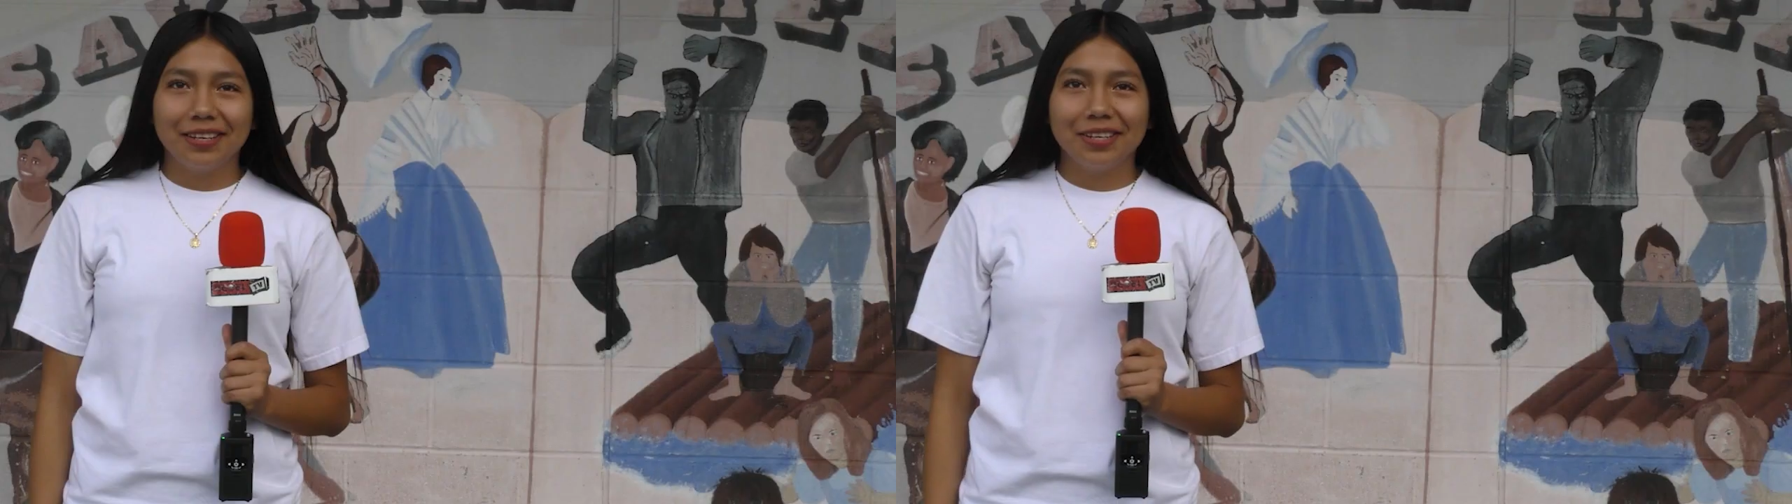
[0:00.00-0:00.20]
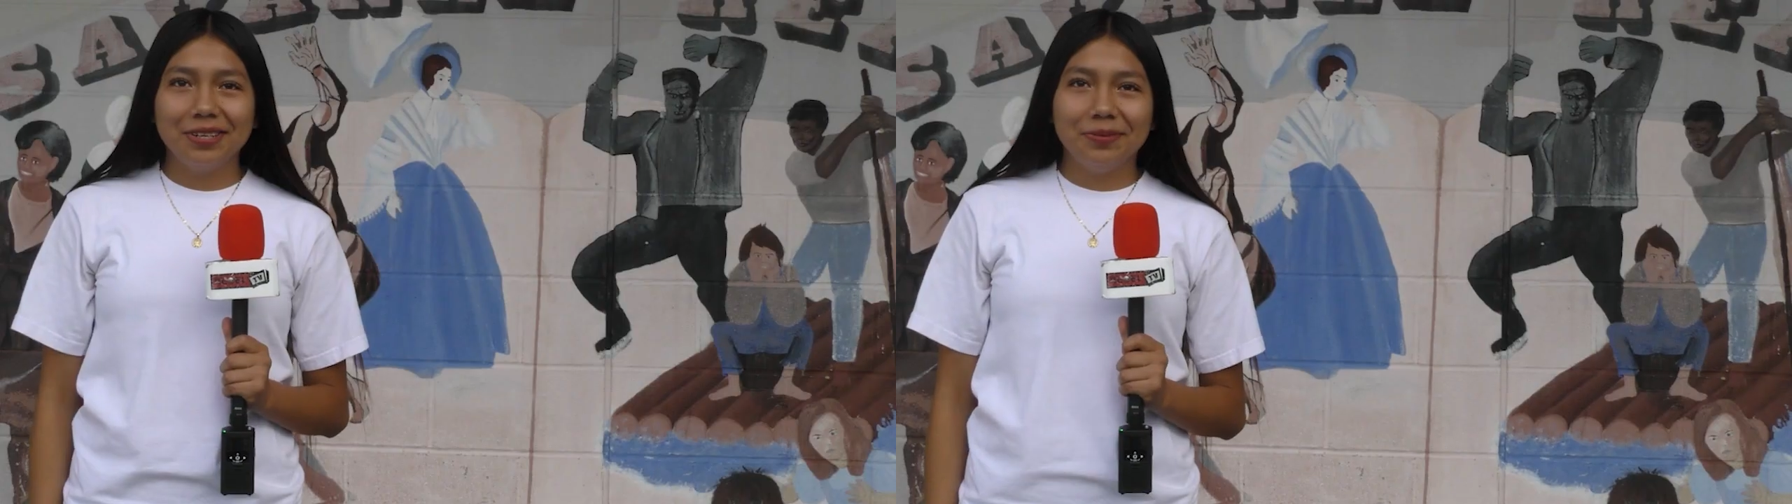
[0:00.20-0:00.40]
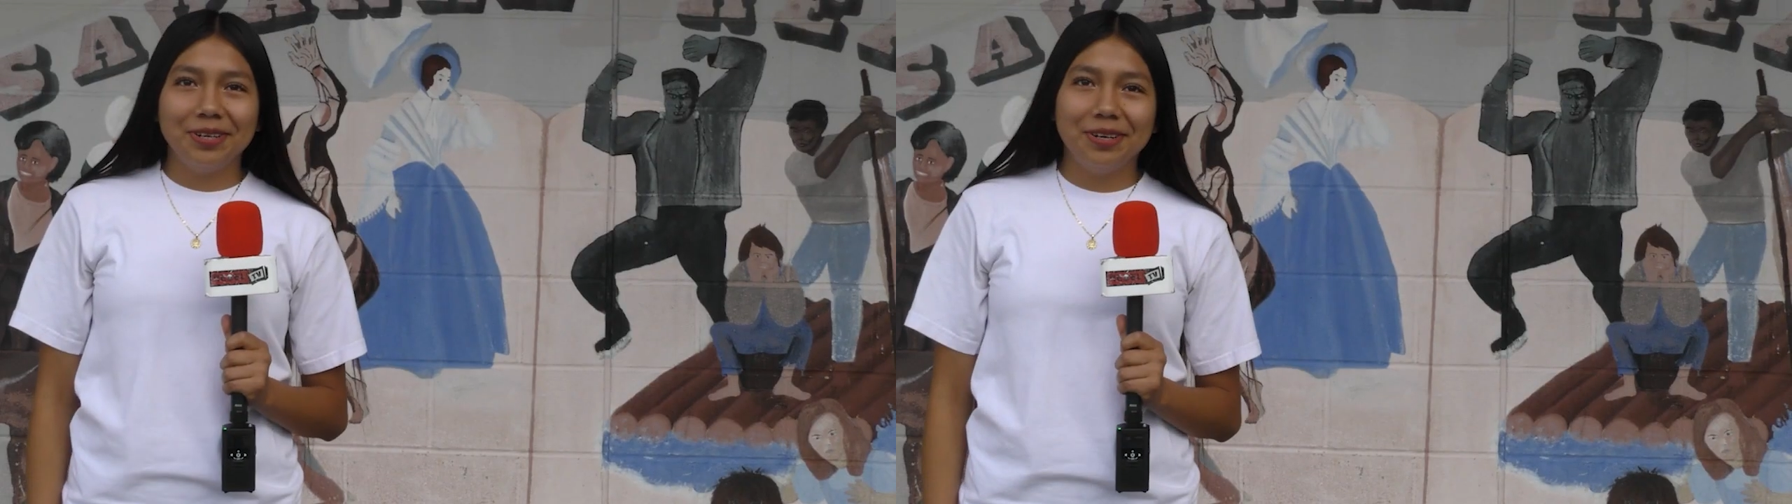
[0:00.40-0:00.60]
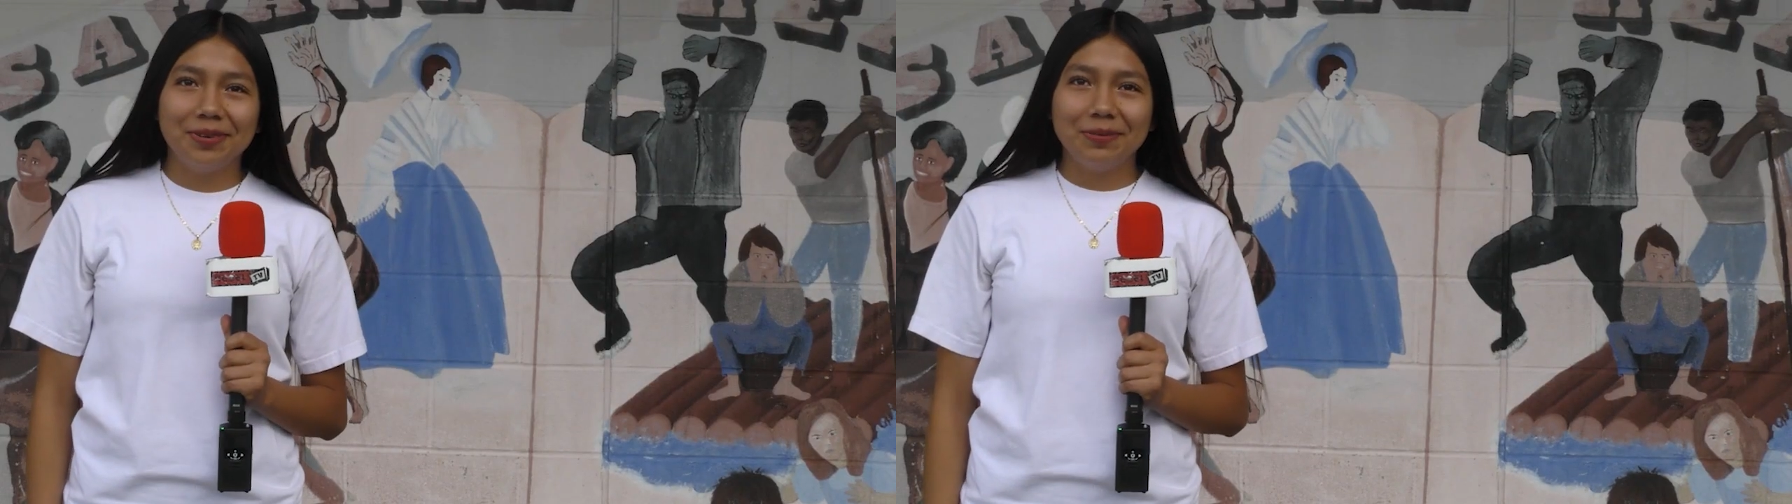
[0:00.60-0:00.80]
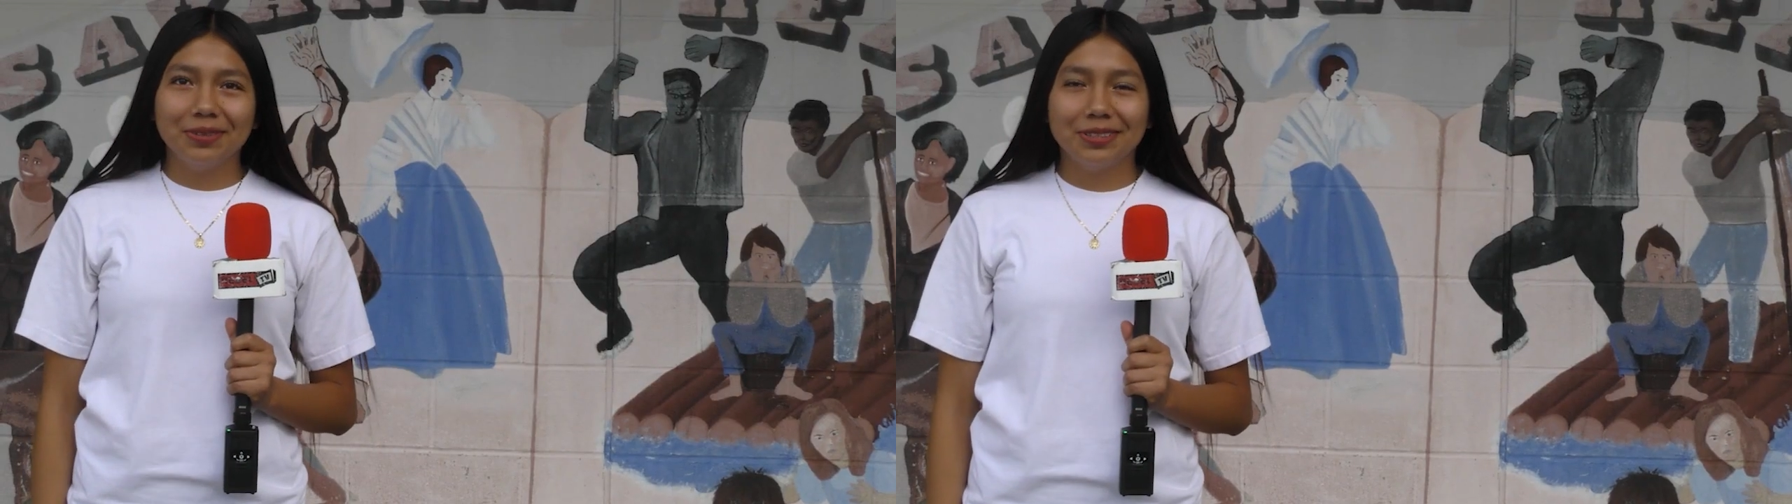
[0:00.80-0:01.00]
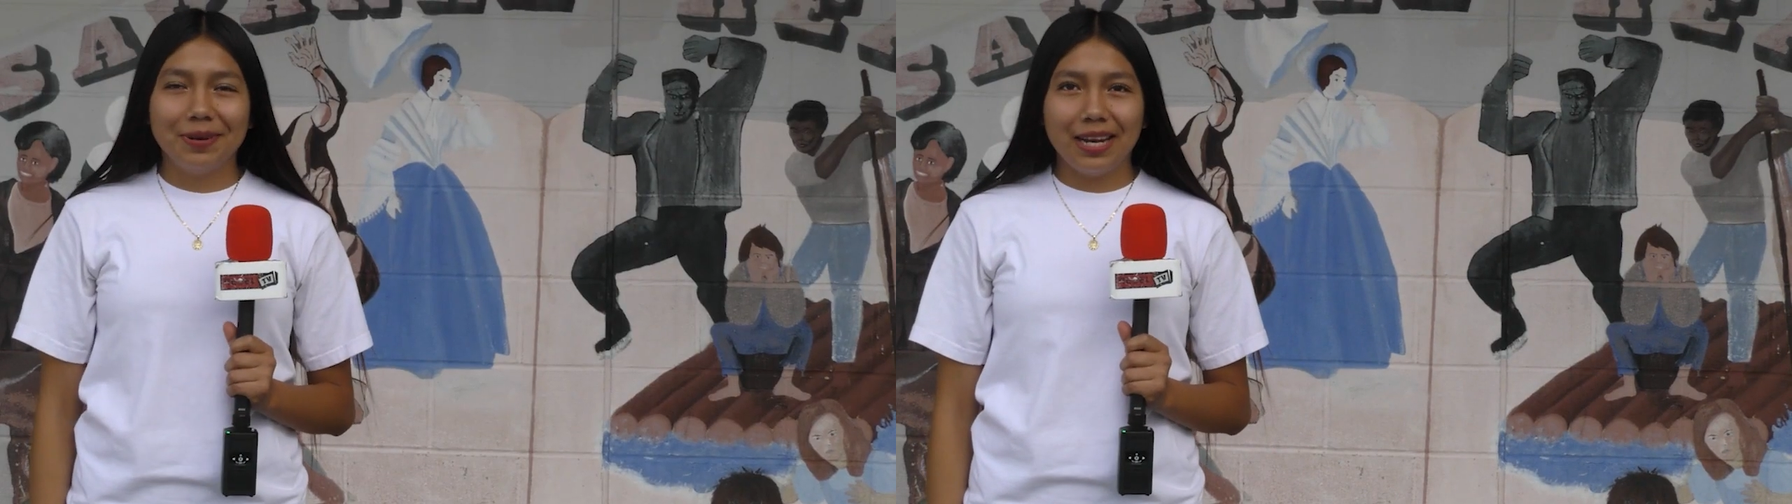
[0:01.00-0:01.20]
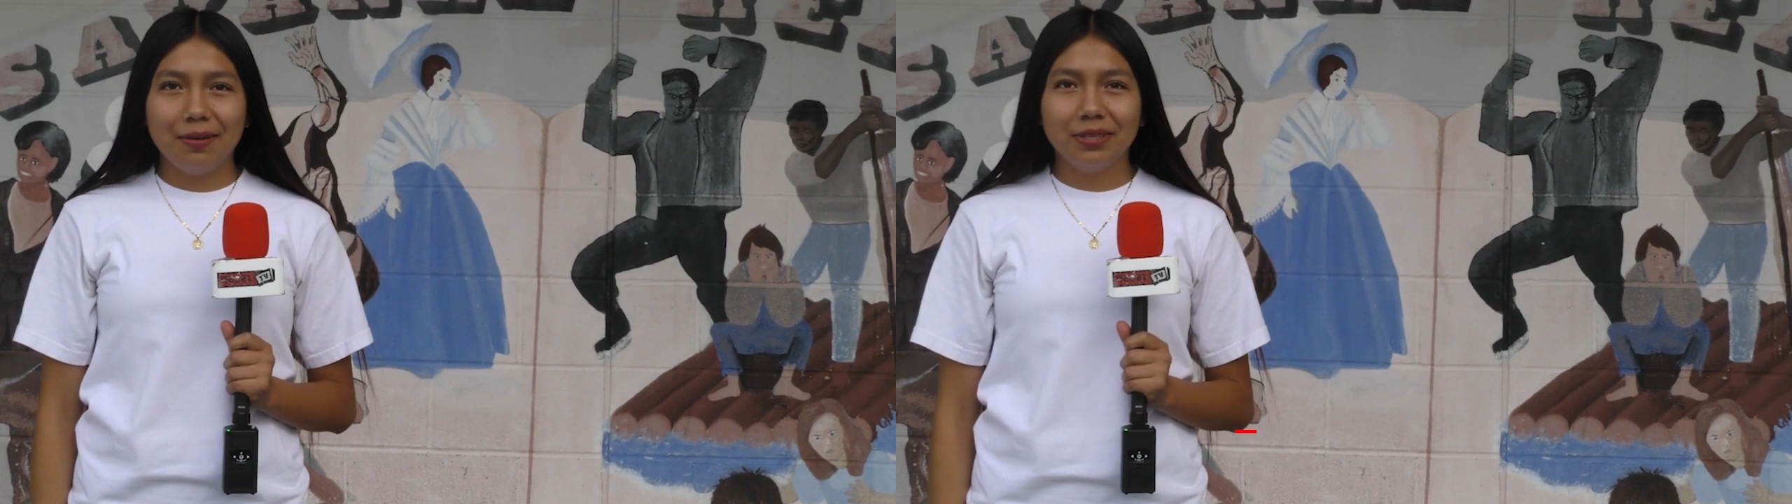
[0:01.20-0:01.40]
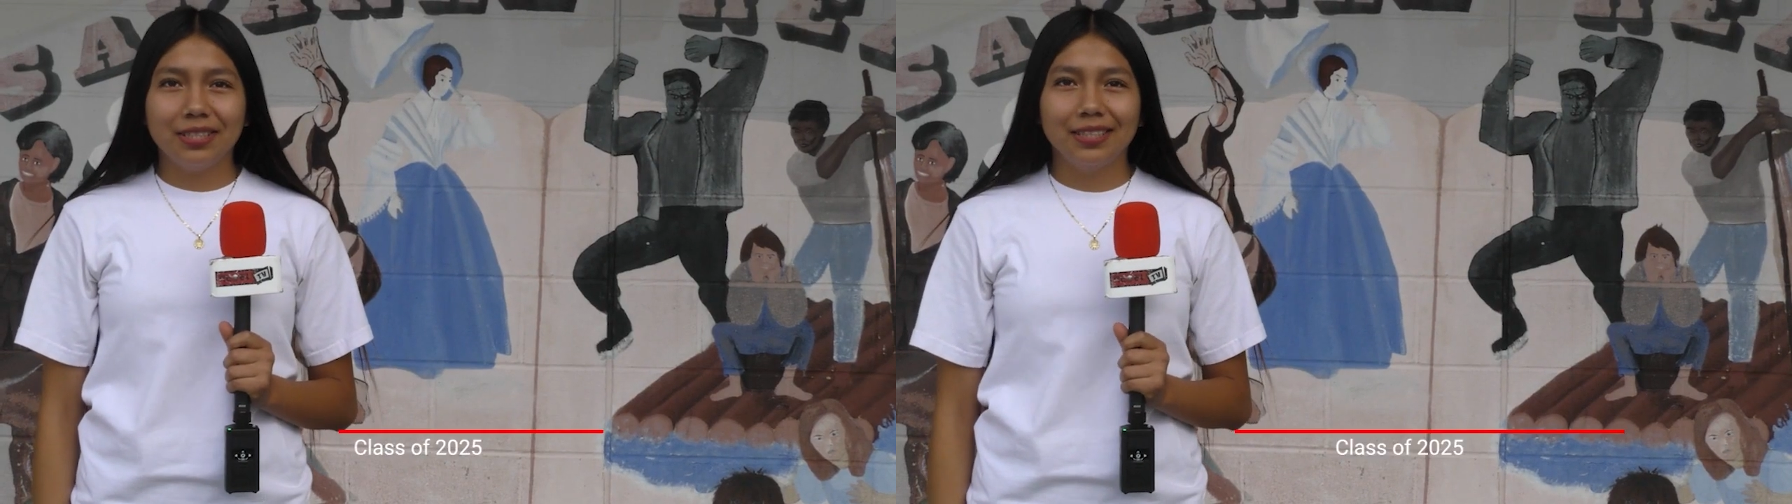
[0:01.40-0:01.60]
Good morning, Rebels. My
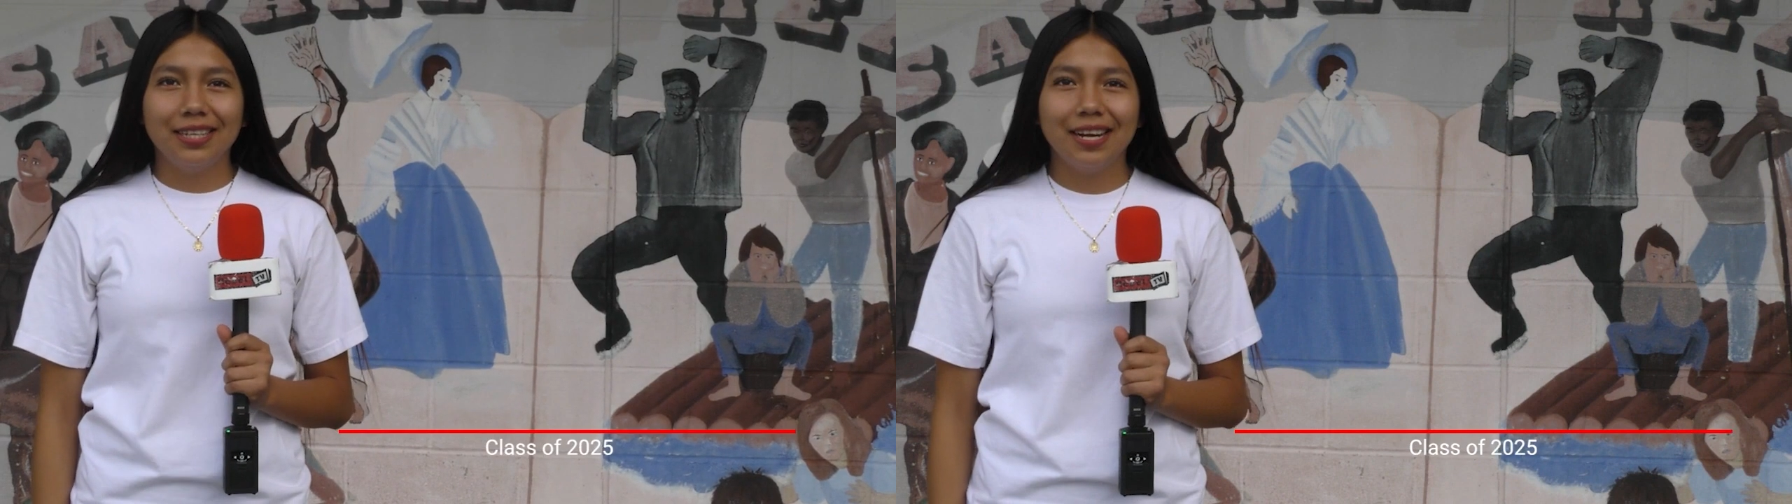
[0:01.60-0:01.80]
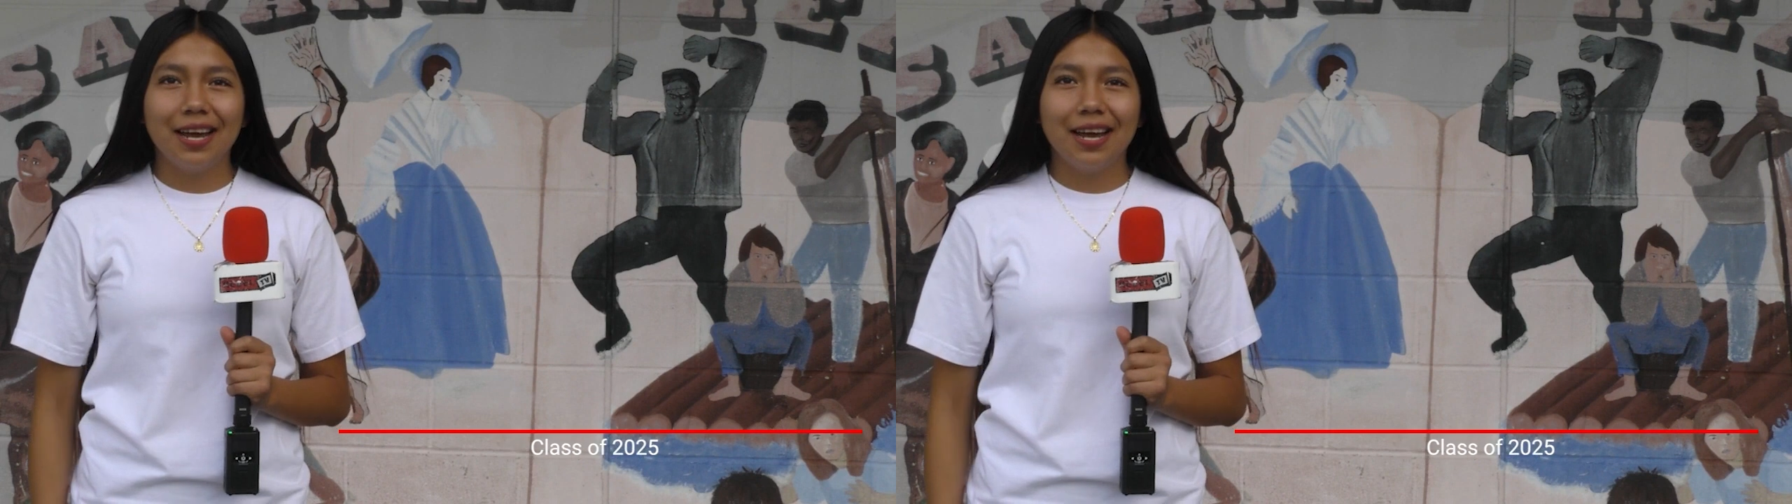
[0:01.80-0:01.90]
name is Selena.